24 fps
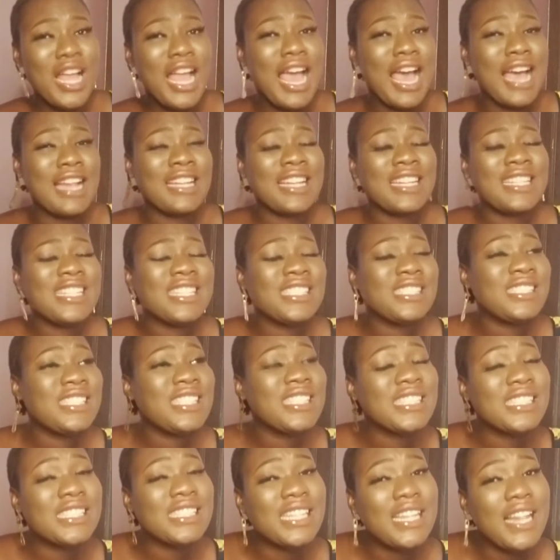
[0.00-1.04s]
and then there's
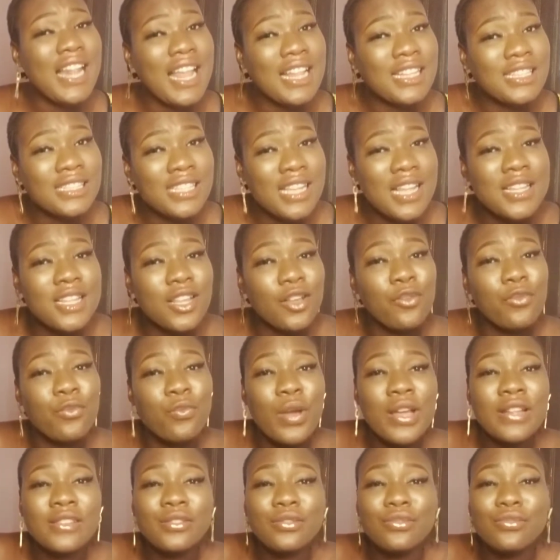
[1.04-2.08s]
this lantern that
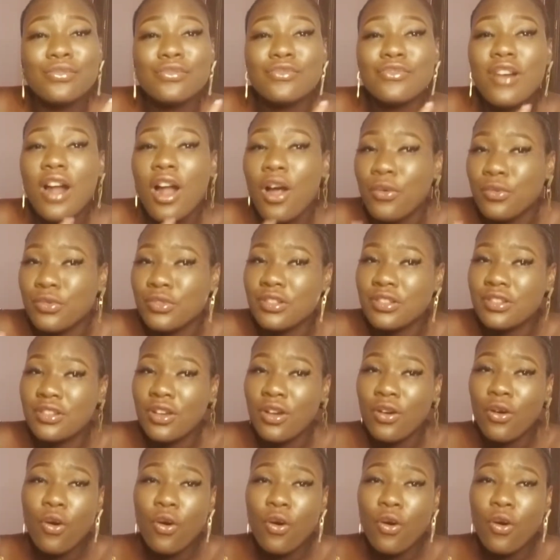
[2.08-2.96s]
went round.